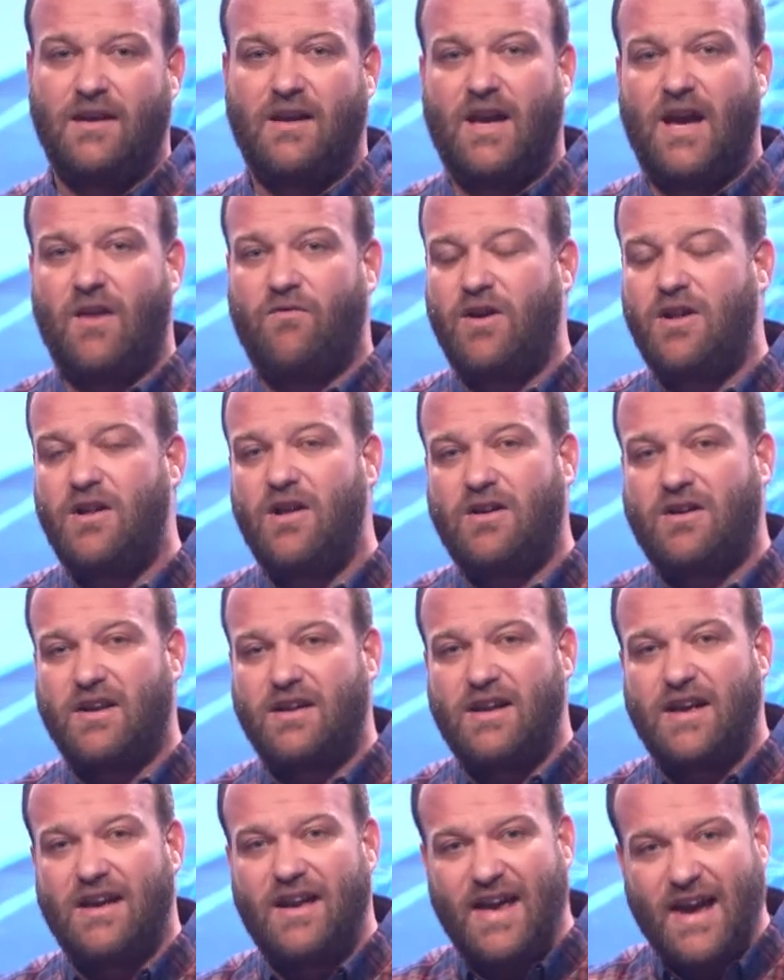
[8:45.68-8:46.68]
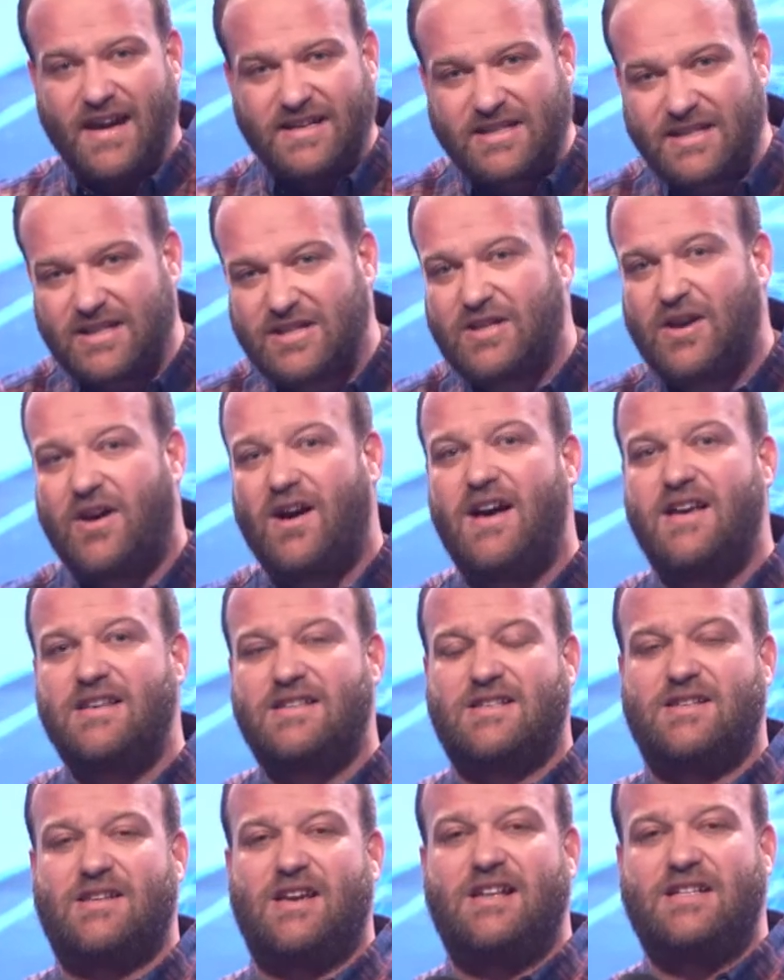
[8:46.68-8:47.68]
If we're not going to
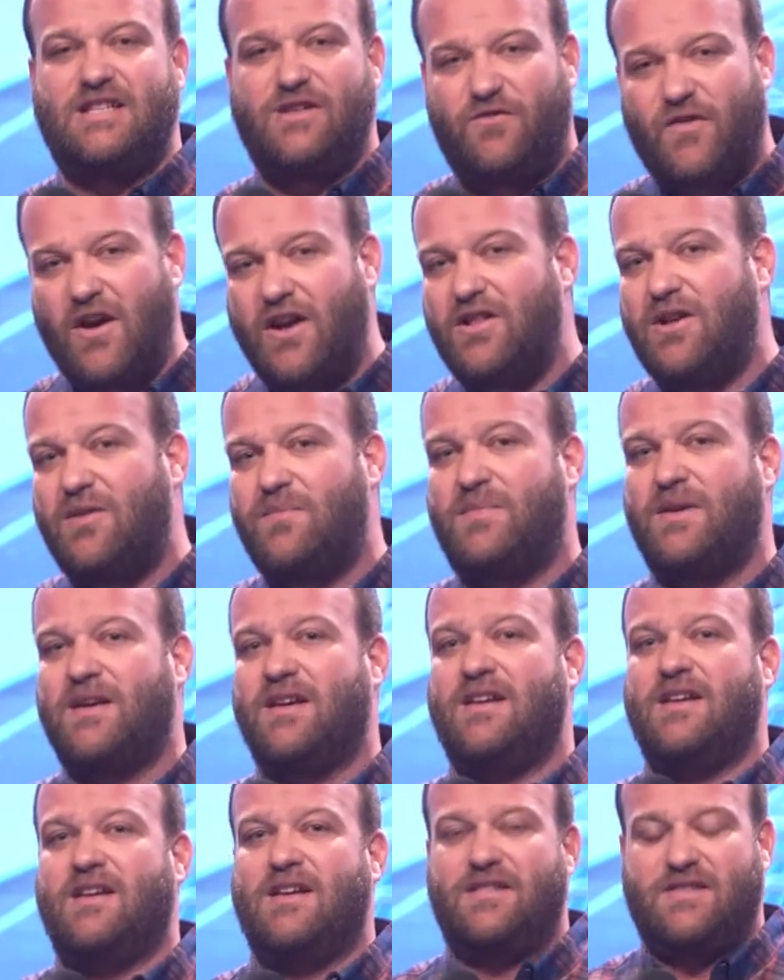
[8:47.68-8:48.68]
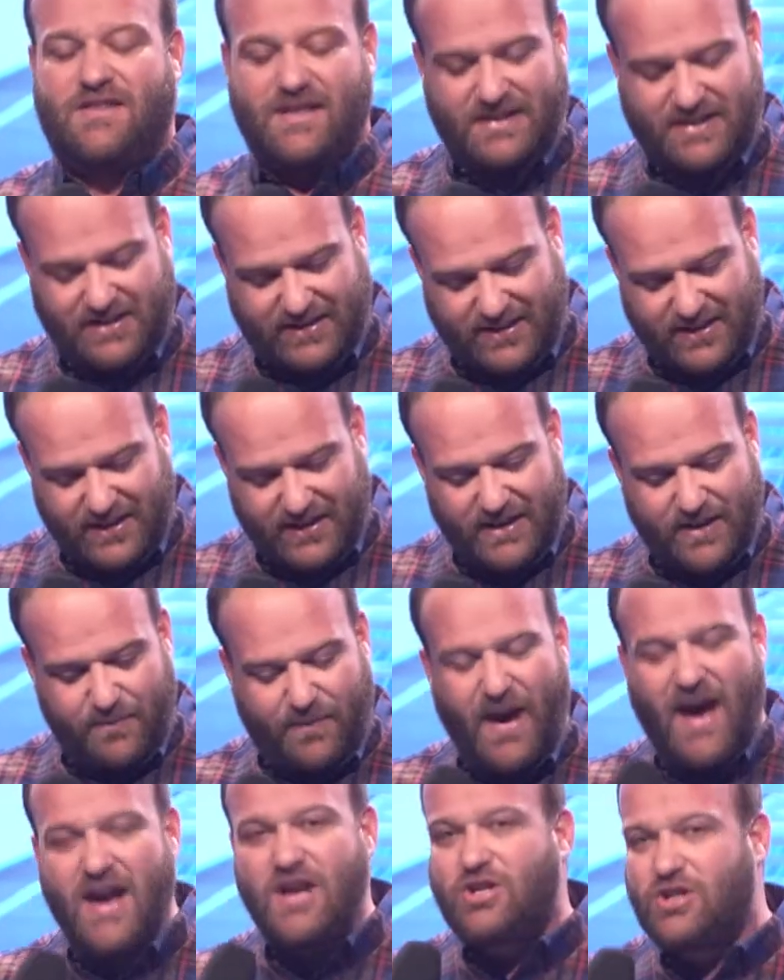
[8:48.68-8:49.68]
exercise and develop this the, the
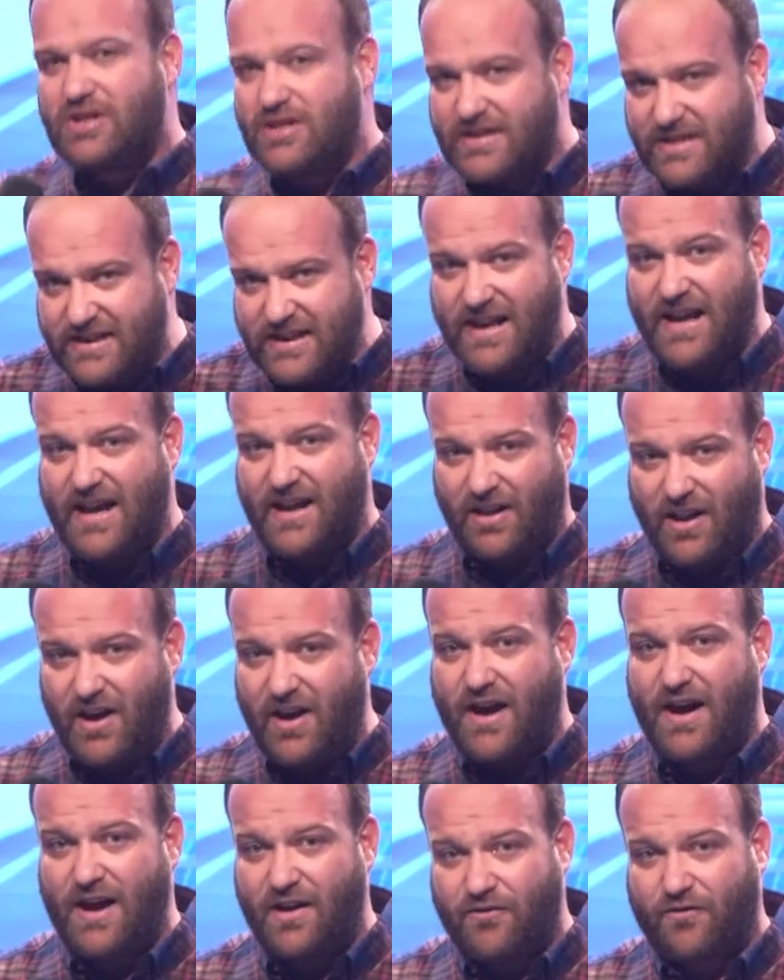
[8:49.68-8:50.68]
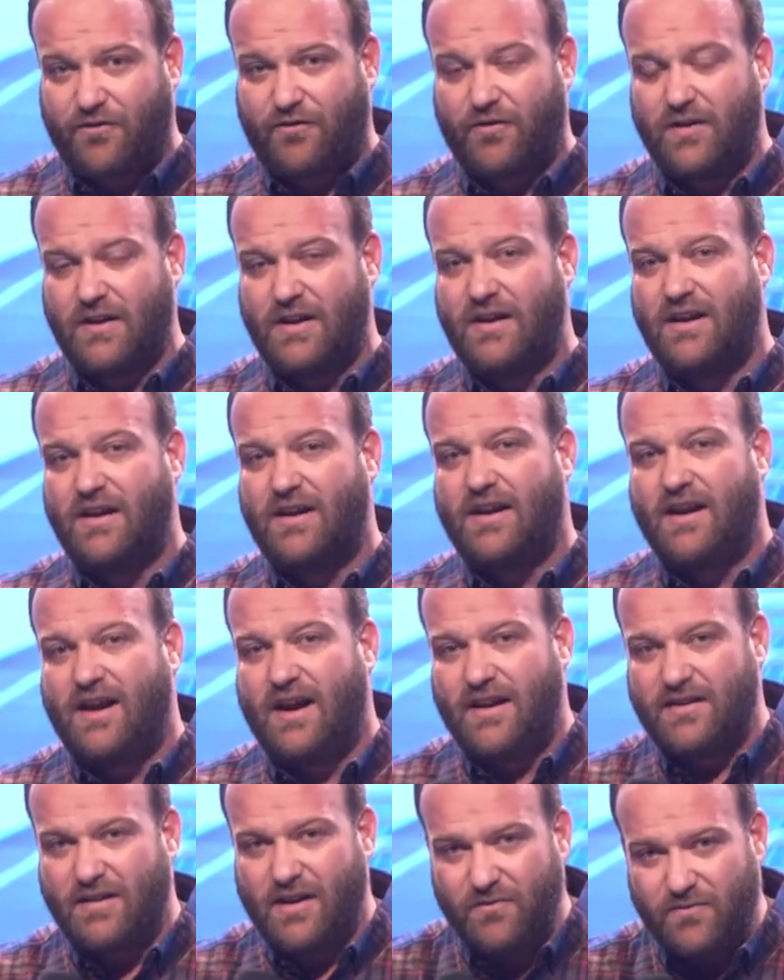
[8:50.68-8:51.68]
patience in our life,
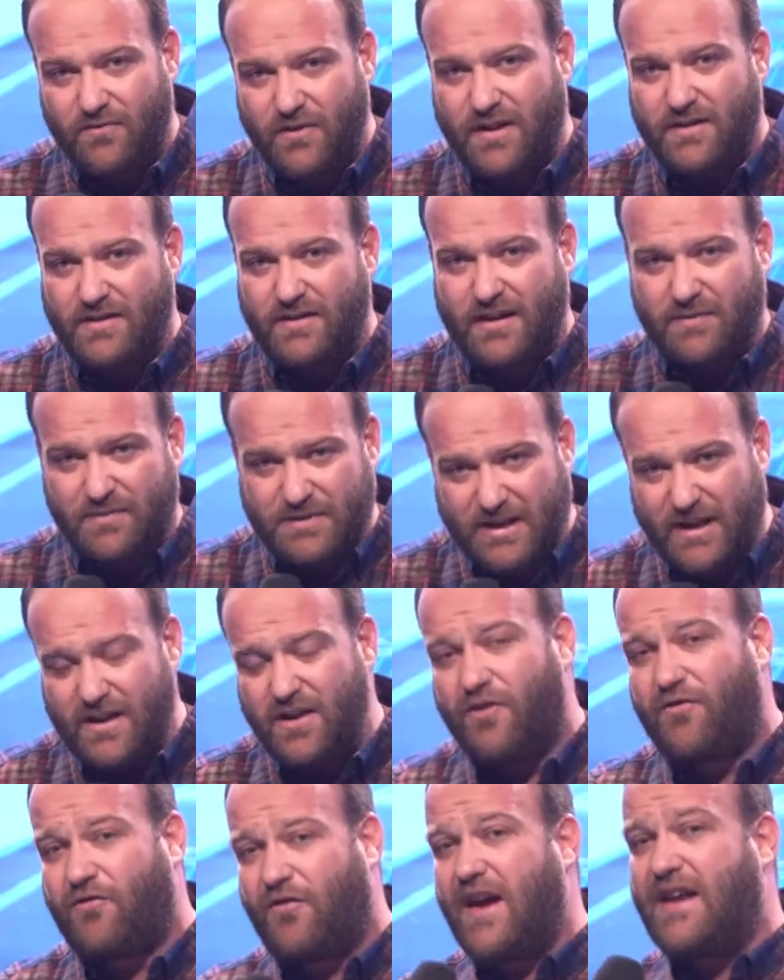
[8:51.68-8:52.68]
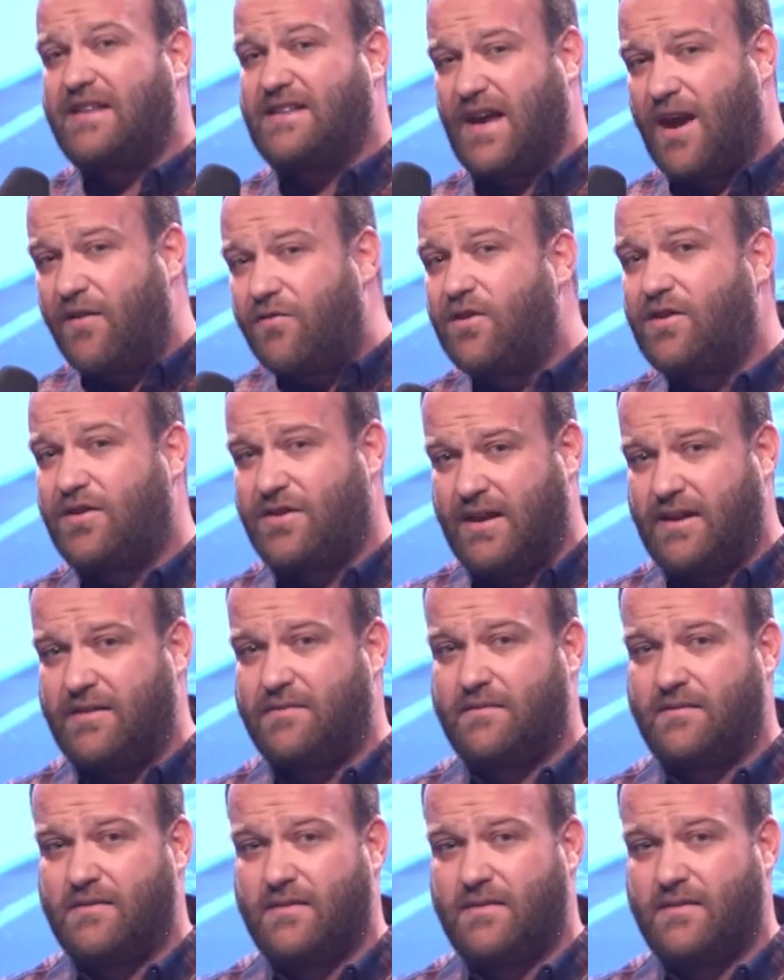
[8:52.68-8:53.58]
it, it, it's going to affect everything.